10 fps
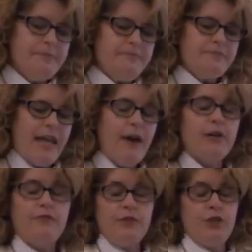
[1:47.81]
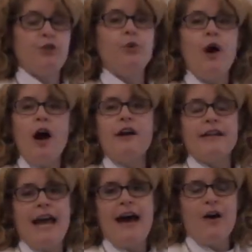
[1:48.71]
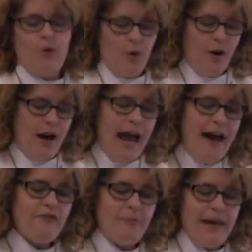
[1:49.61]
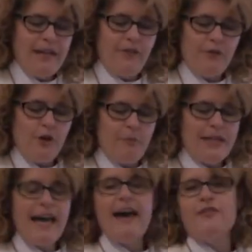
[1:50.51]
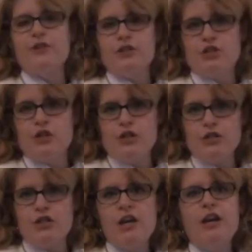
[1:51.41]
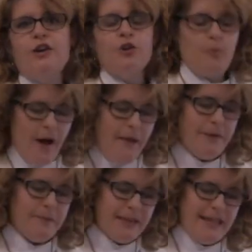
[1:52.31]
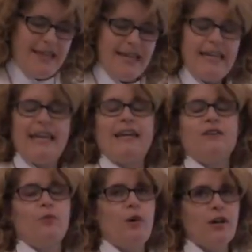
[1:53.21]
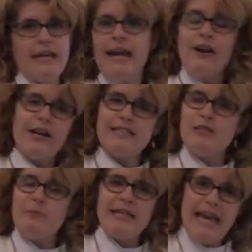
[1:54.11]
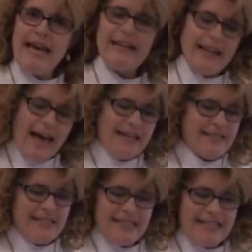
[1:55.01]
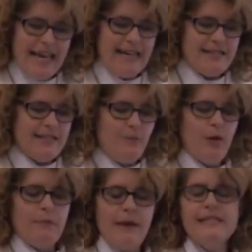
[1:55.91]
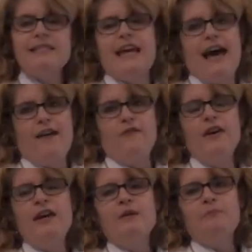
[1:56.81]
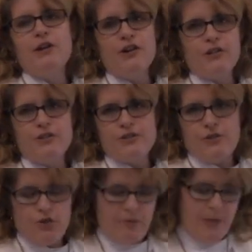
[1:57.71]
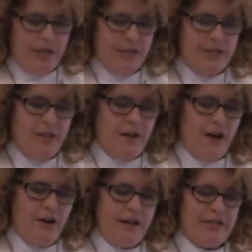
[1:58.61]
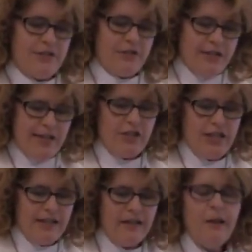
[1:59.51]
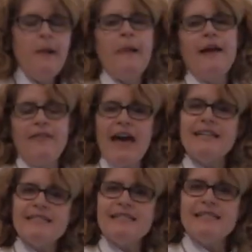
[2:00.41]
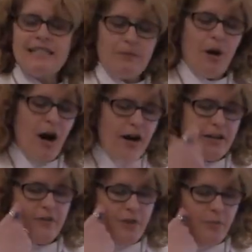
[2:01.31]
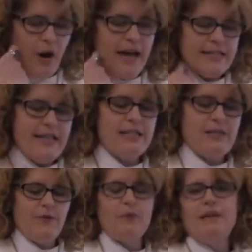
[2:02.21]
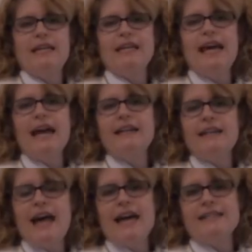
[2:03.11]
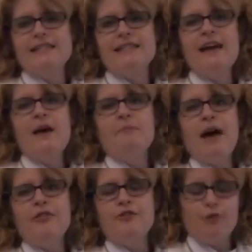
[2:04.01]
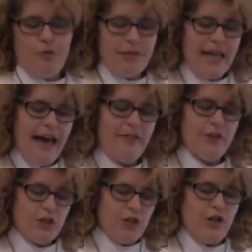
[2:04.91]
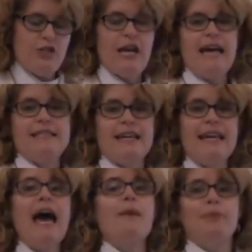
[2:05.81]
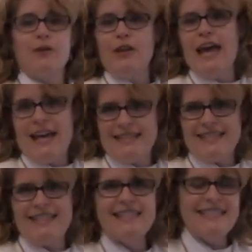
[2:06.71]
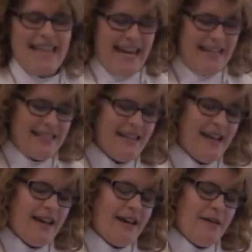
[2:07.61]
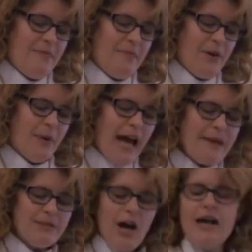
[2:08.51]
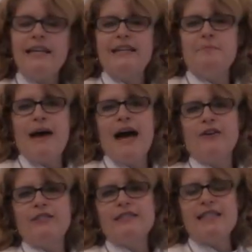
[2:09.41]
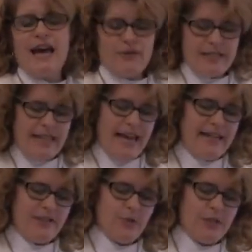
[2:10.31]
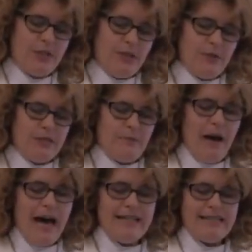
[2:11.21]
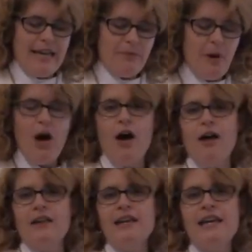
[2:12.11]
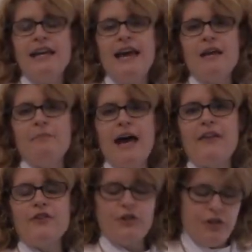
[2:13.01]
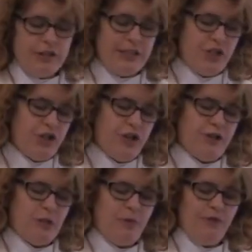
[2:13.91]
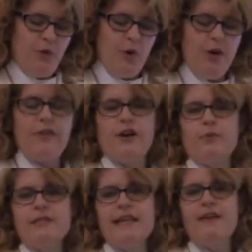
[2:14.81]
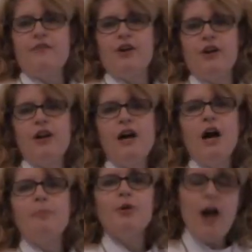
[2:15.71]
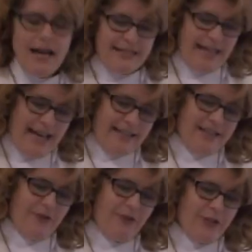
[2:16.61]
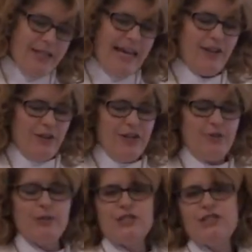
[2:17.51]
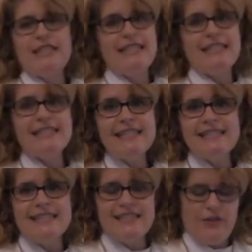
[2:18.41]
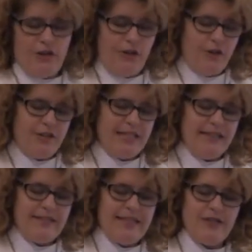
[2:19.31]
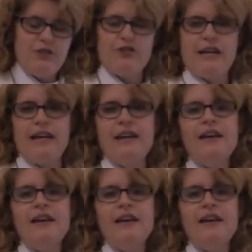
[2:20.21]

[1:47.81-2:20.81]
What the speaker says: Now, if you are now or have been in the Roman Catholic Church, you're probably thinking, well, Karen, to be canonized a saint, someone must have miracles attributed to their intercession. And that is indeed part of the process being canonized by the Roman Catholic Church as a capital S saint. But what I'm talking about is how saint was used by St. Paul and by the early church before there was ever a process for sainthood, which didn't exist until the 13th century.